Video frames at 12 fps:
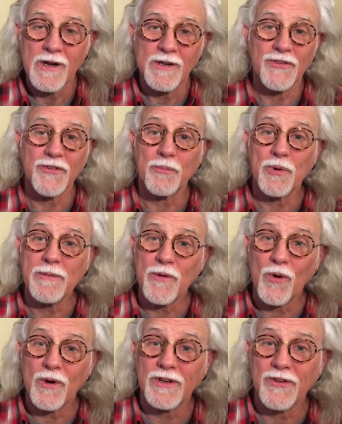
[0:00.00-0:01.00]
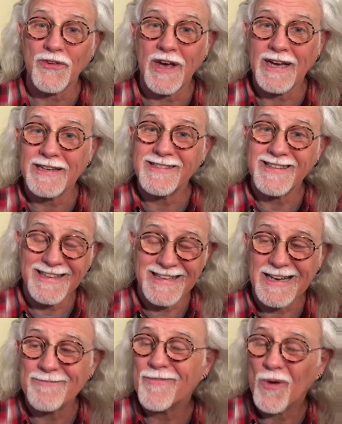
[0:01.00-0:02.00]
The Supreme Court decides,
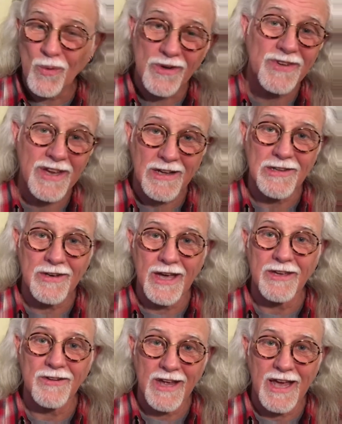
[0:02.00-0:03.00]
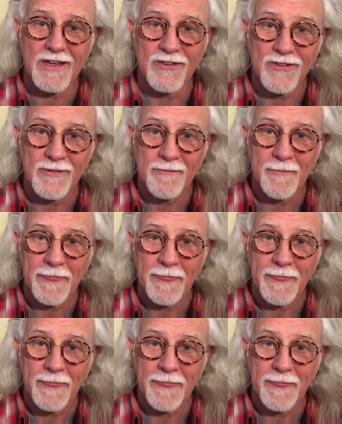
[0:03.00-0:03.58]
yep, we'll take a look at your case.